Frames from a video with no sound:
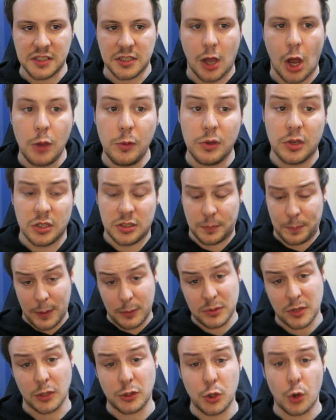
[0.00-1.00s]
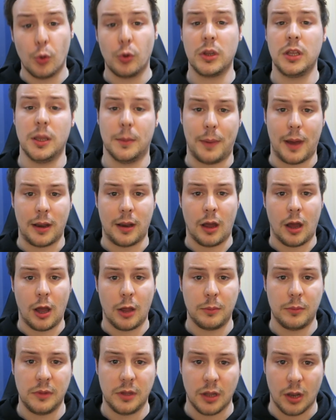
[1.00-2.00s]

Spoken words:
I hope people start talking about it. I hope,